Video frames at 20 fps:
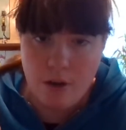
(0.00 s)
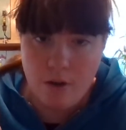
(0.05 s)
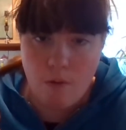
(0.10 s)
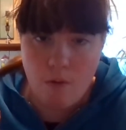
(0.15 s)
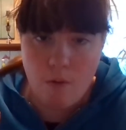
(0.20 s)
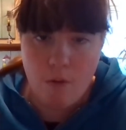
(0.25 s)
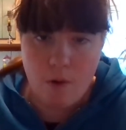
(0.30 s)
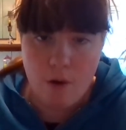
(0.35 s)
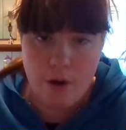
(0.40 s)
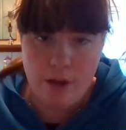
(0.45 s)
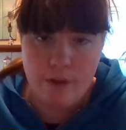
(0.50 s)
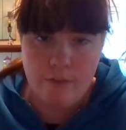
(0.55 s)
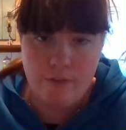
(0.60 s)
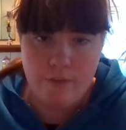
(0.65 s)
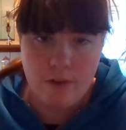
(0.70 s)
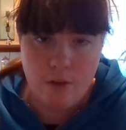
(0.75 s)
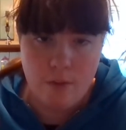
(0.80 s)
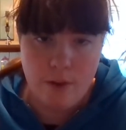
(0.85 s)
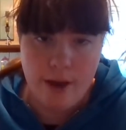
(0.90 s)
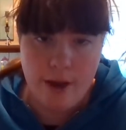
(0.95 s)
or
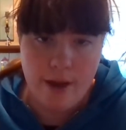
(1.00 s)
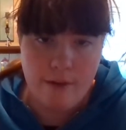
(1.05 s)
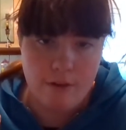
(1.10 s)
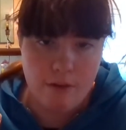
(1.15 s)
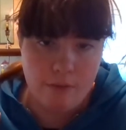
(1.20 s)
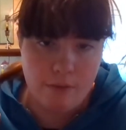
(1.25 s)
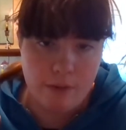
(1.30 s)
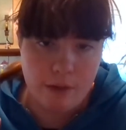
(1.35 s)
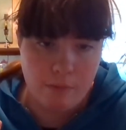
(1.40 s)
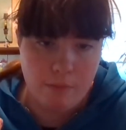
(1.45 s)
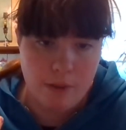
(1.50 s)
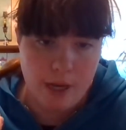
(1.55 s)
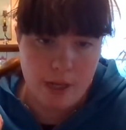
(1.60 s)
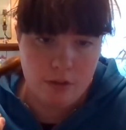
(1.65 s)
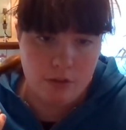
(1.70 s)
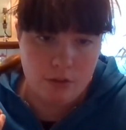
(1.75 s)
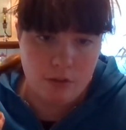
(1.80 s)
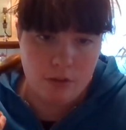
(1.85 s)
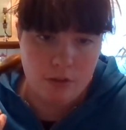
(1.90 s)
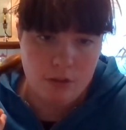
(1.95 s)
if you have a ring
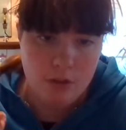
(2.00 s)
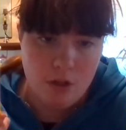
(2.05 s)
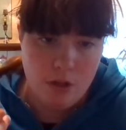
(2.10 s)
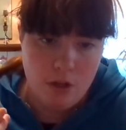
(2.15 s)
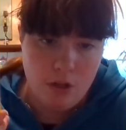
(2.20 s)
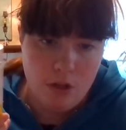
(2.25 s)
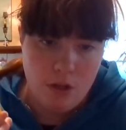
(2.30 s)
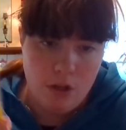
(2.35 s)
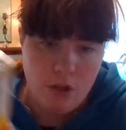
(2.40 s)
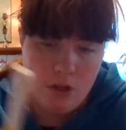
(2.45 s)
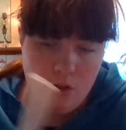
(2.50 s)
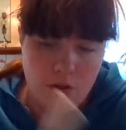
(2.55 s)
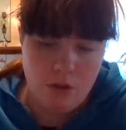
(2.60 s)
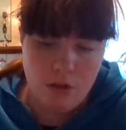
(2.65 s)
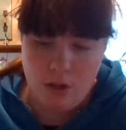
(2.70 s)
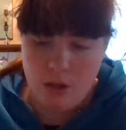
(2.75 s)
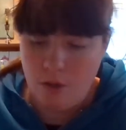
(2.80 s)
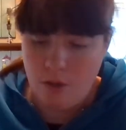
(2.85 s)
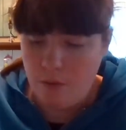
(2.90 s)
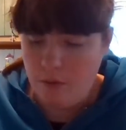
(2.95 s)
mandrel, you
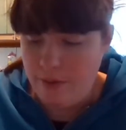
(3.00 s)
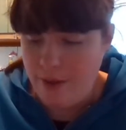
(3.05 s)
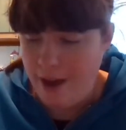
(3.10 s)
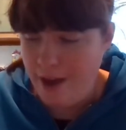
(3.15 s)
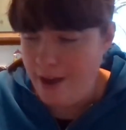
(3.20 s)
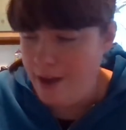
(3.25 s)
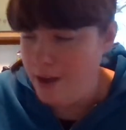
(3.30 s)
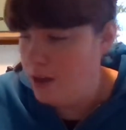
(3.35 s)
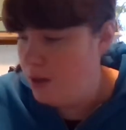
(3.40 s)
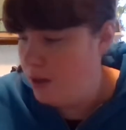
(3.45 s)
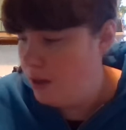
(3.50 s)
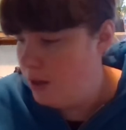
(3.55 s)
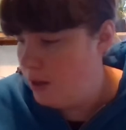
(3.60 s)
can go with that.